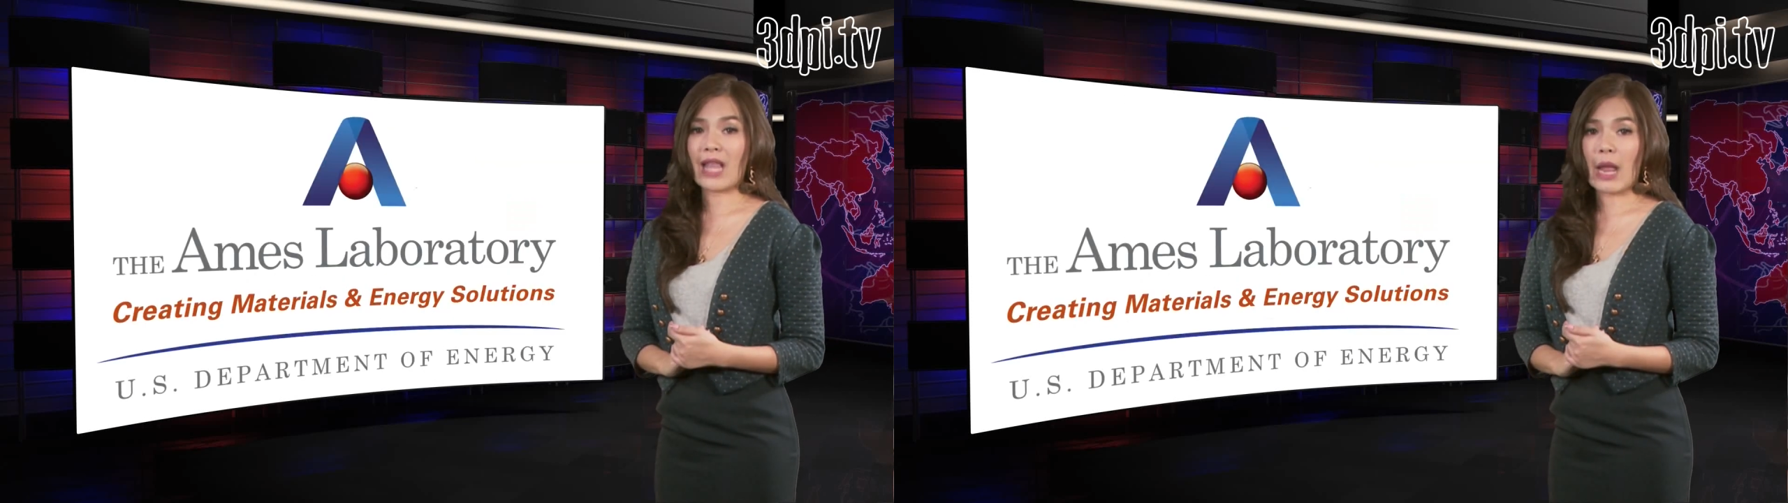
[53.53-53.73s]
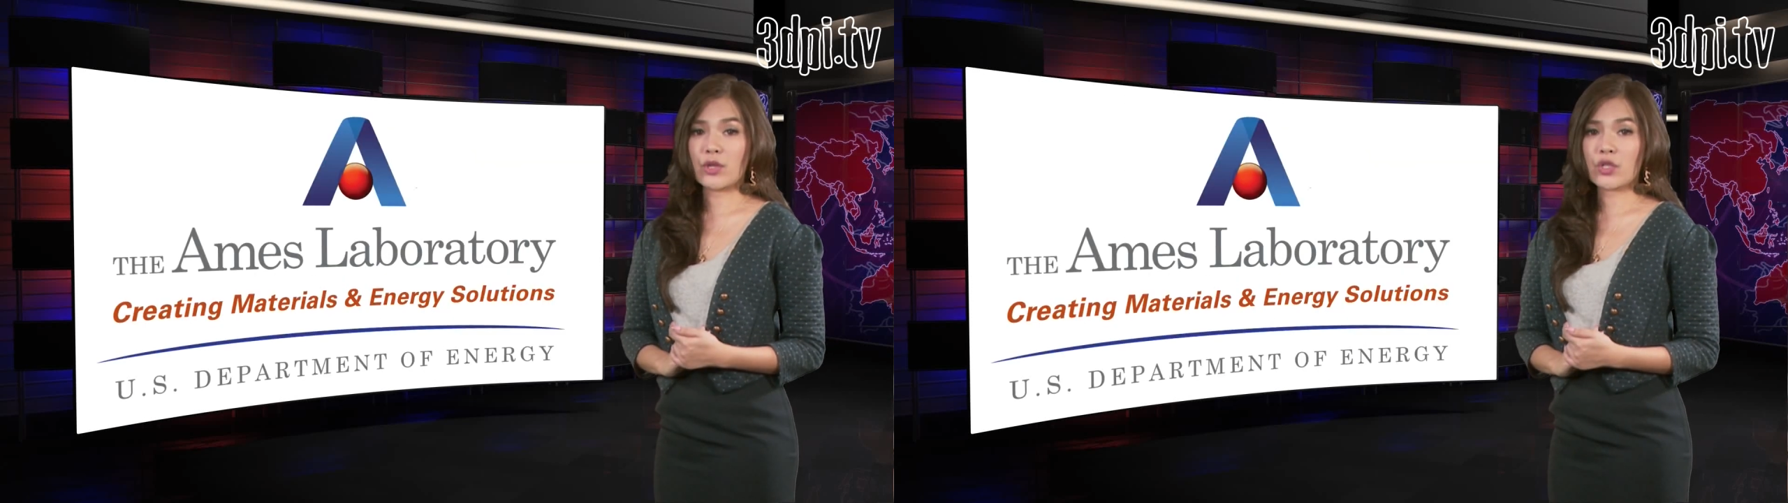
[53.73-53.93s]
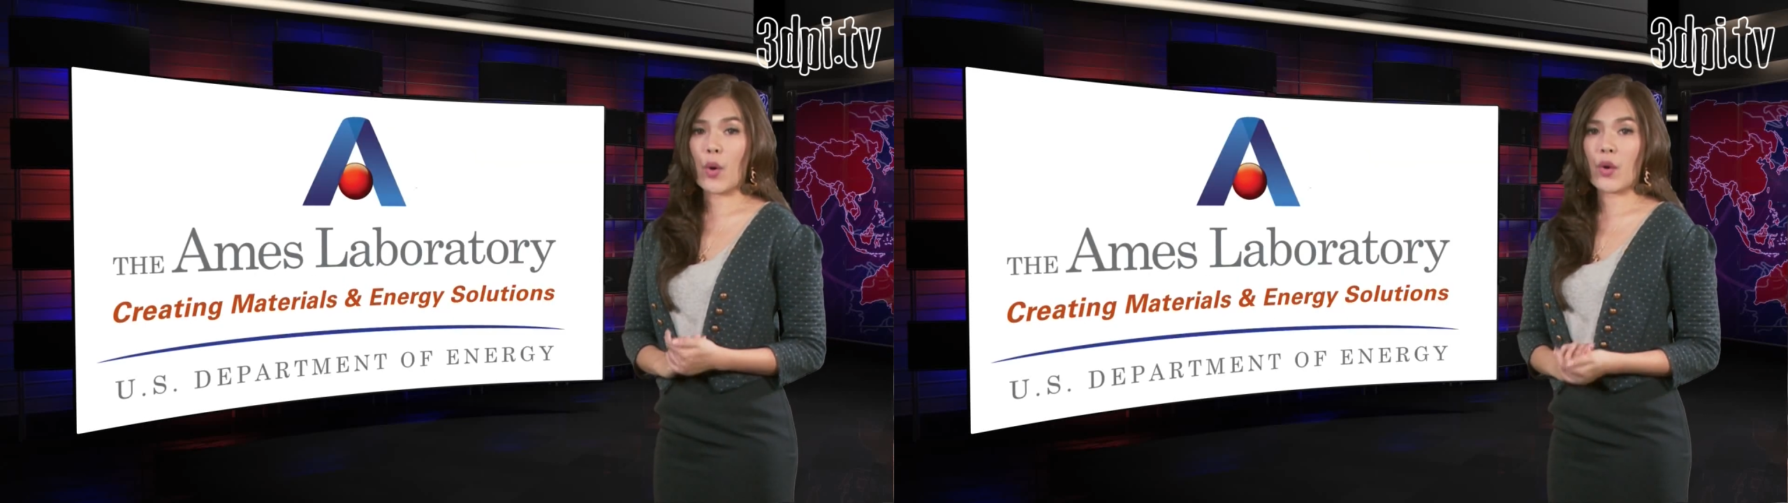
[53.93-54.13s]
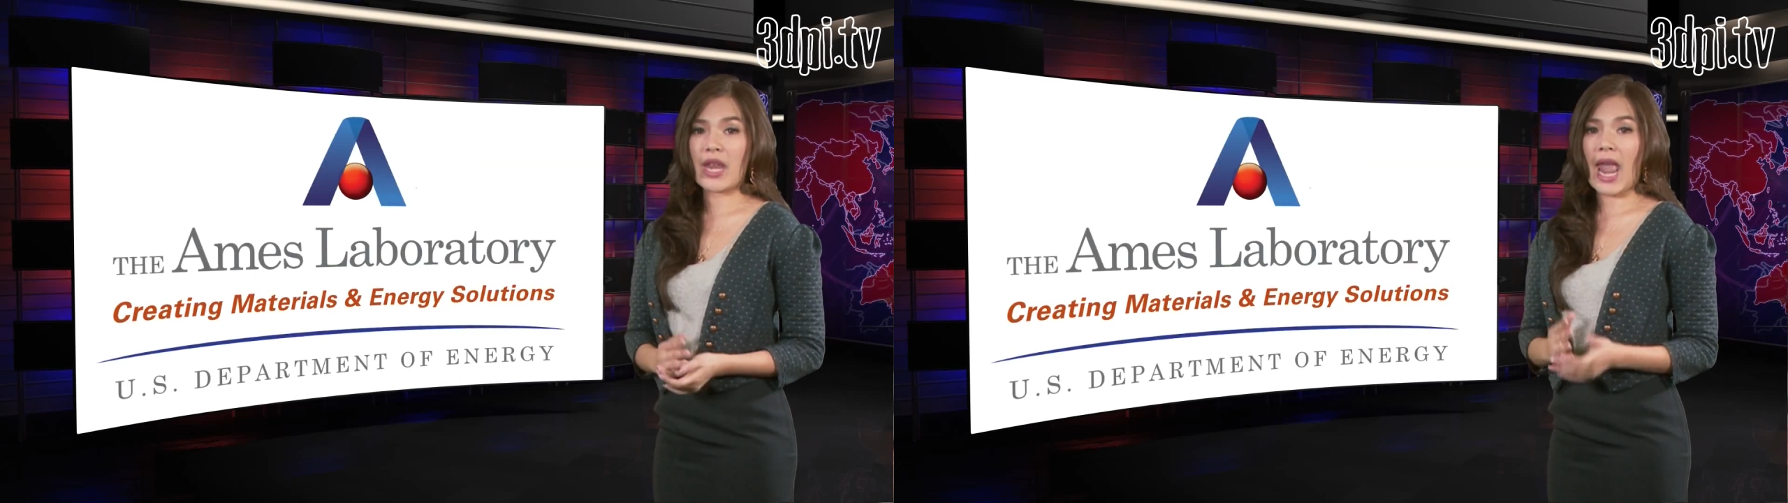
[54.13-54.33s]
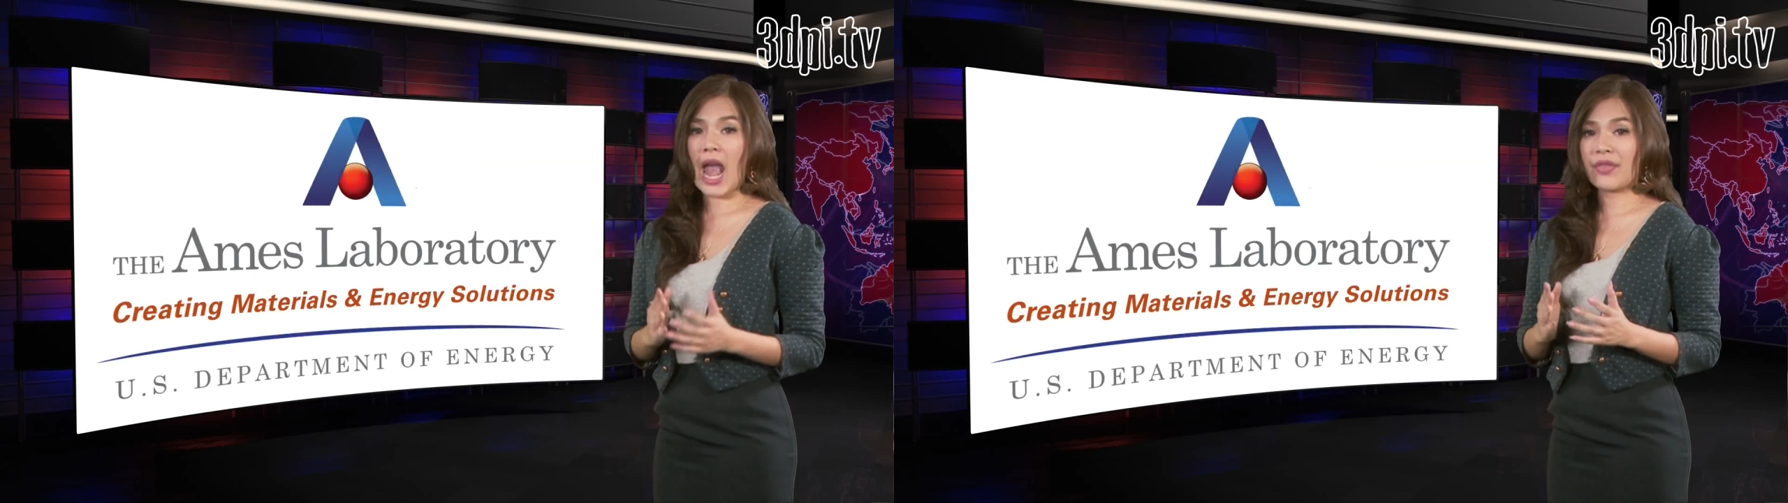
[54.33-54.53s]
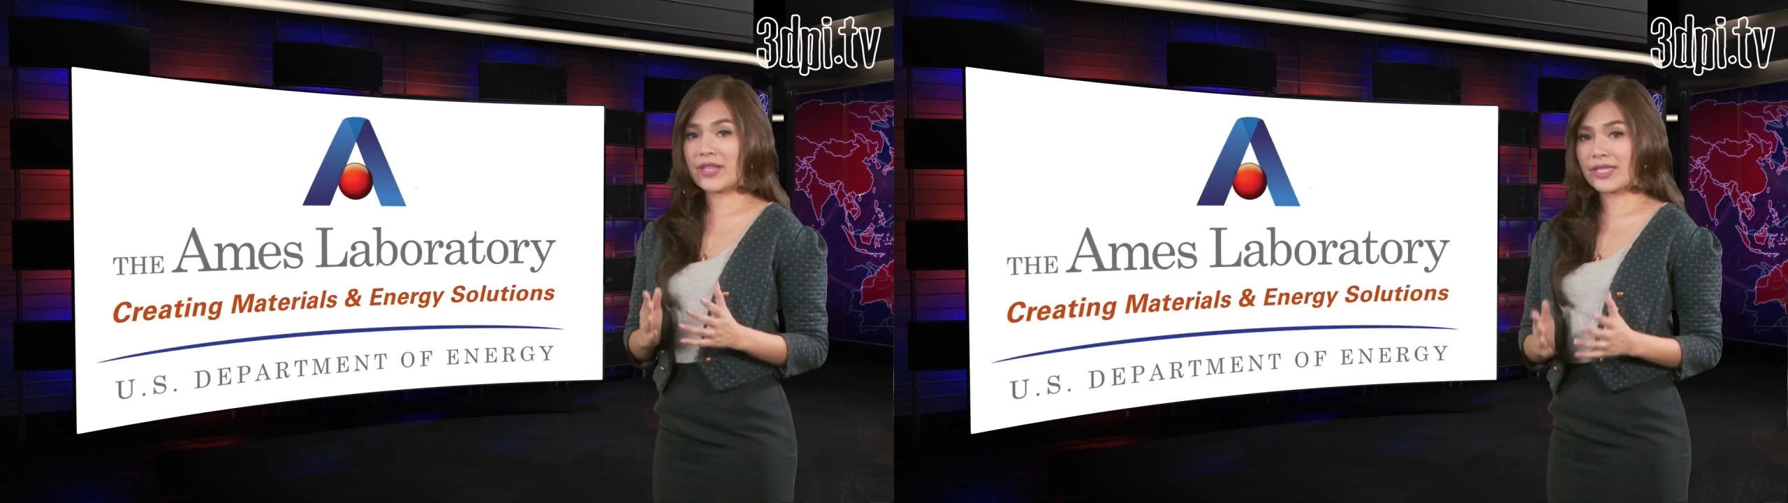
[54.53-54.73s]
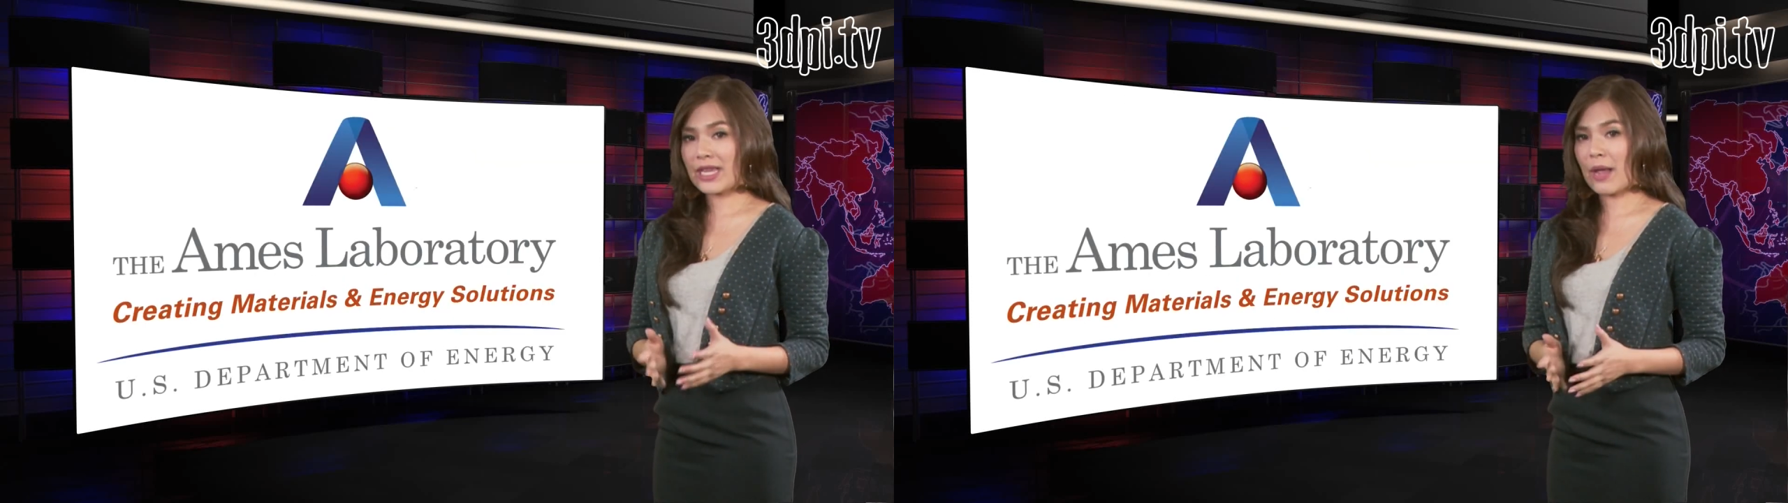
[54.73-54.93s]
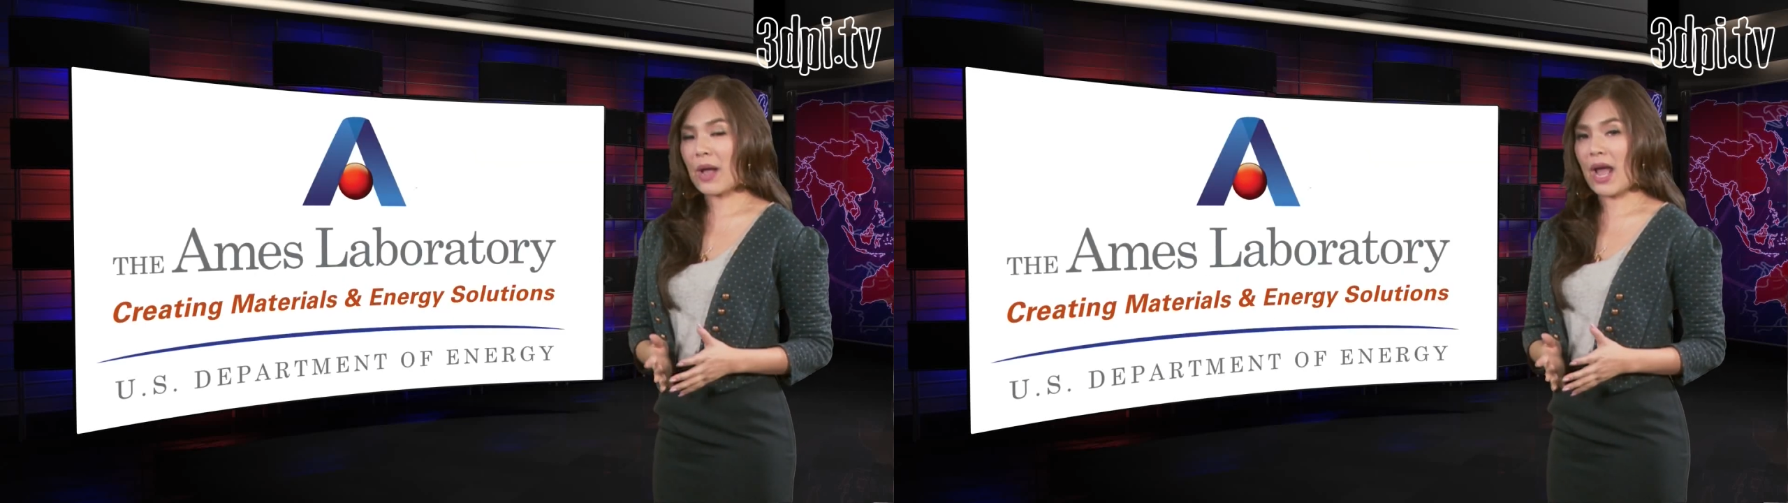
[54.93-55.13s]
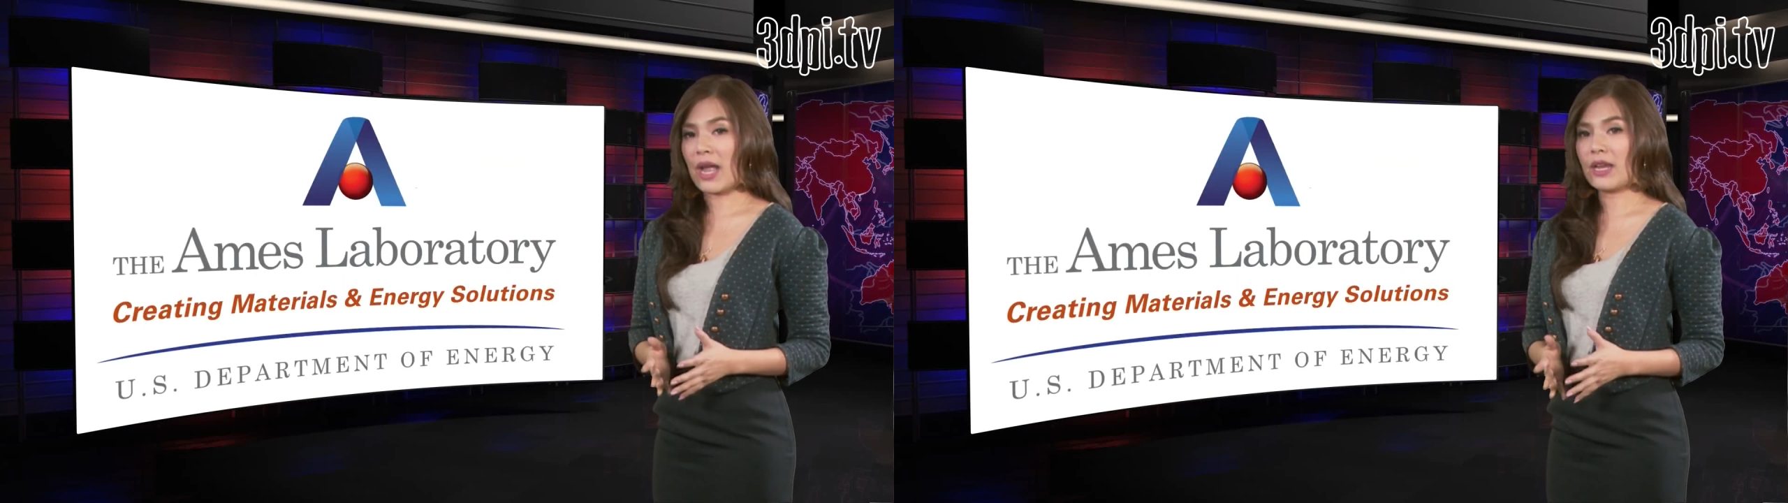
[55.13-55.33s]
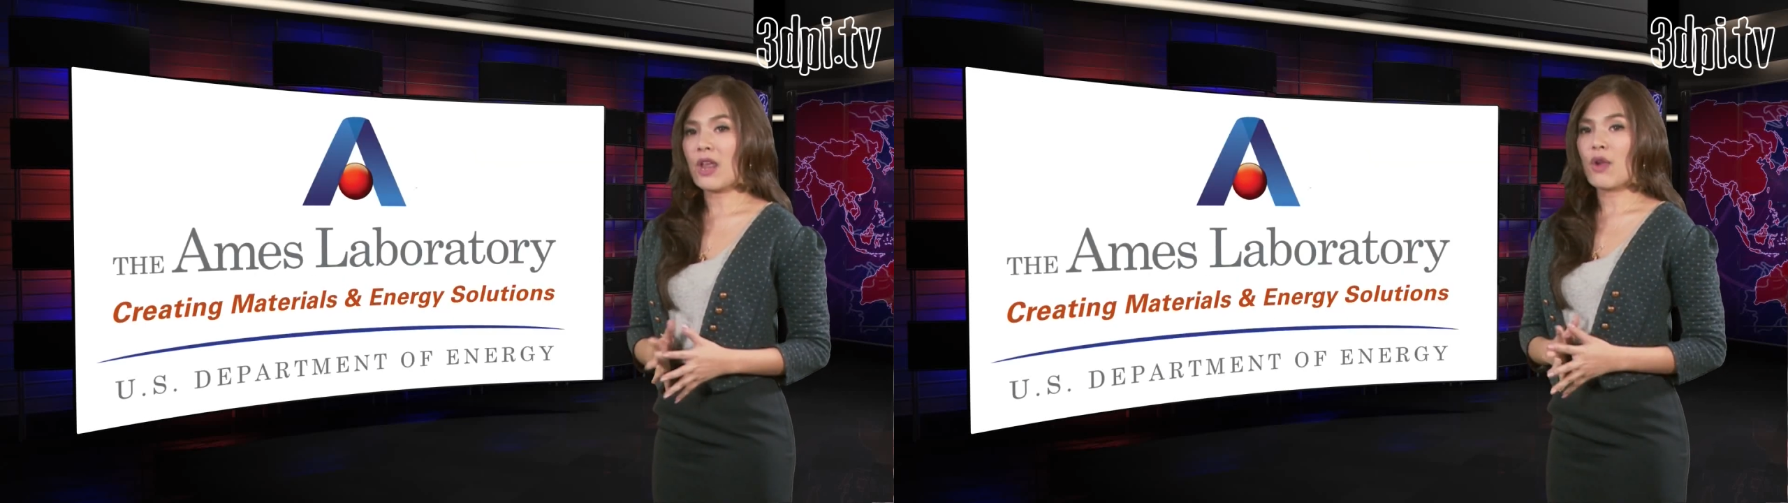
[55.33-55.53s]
Laboratory and the CMI,